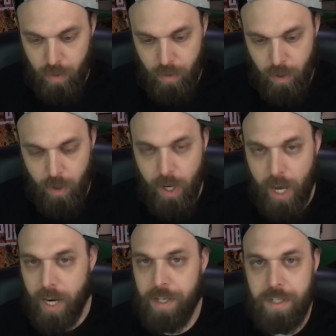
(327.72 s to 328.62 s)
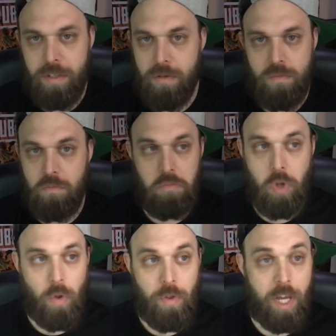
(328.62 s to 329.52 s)
you kind of just
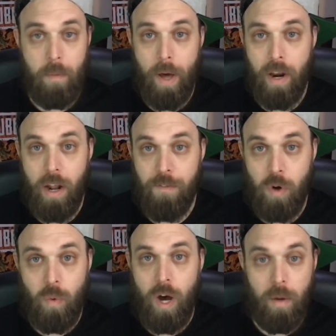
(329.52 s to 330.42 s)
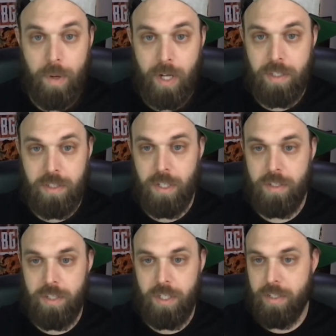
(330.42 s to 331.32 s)
don't think about it after a while because it's
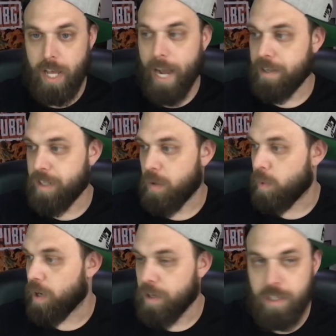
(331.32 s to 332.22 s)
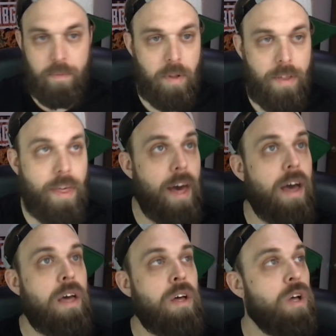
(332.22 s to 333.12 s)
just accent work or something like
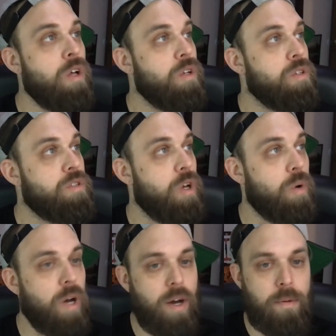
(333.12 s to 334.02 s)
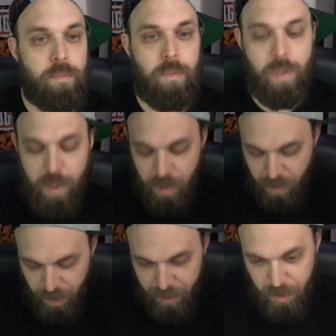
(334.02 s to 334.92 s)
that. So
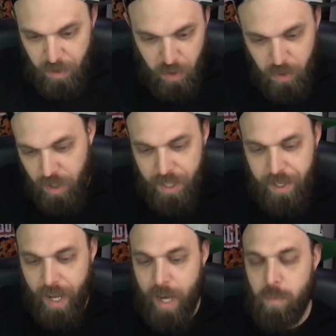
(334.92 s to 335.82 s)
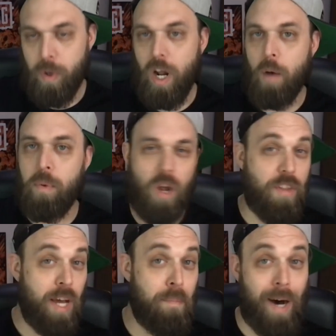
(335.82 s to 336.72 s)
this is usually the time when I'll put on
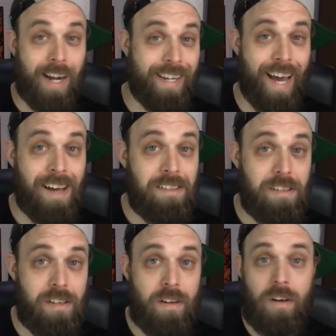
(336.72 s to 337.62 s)
like a podcast